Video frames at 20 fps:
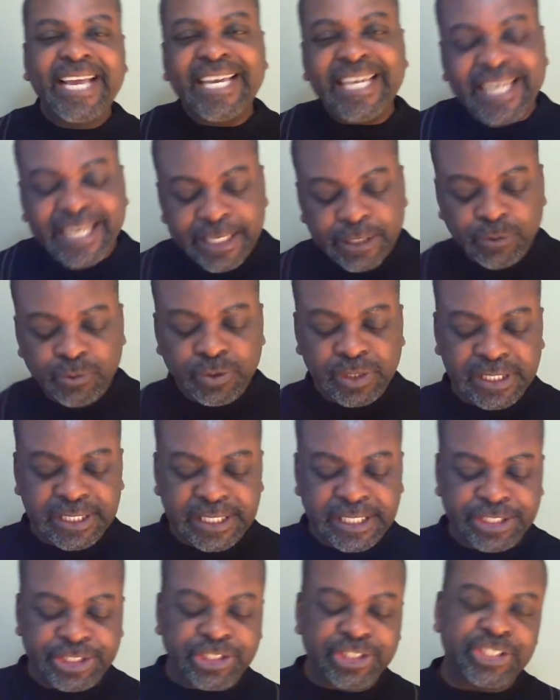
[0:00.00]
in
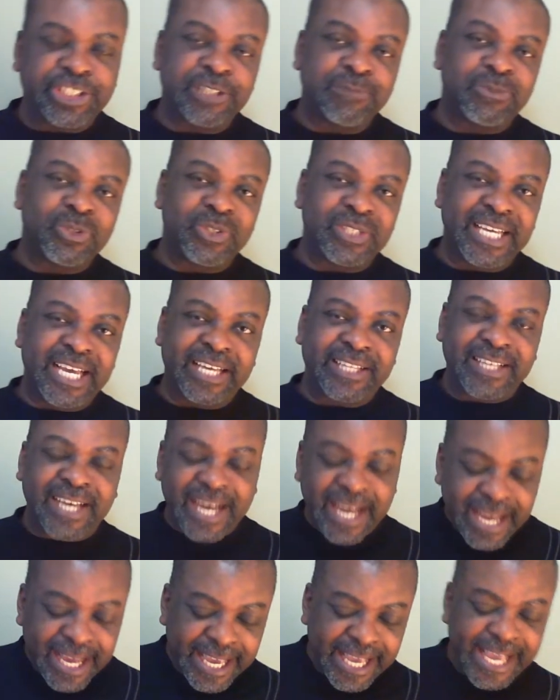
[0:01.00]
relationship
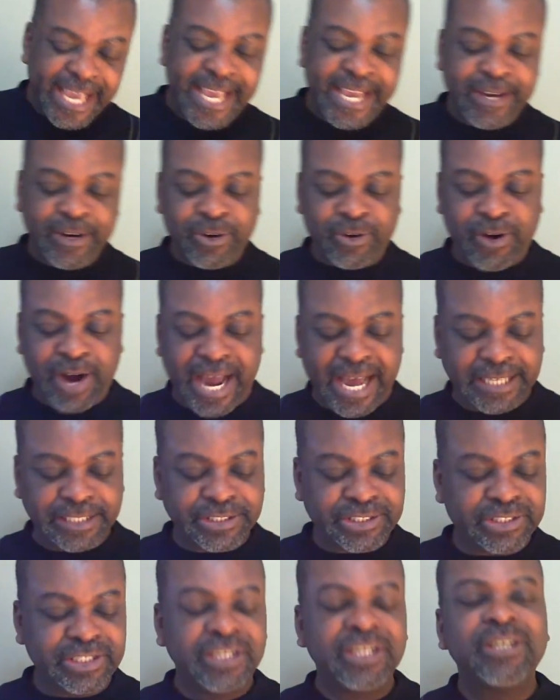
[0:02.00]
together in
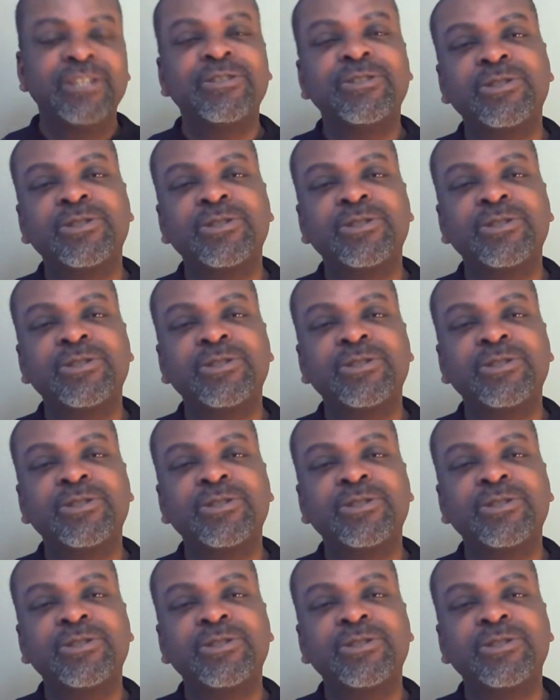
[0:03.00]
Christ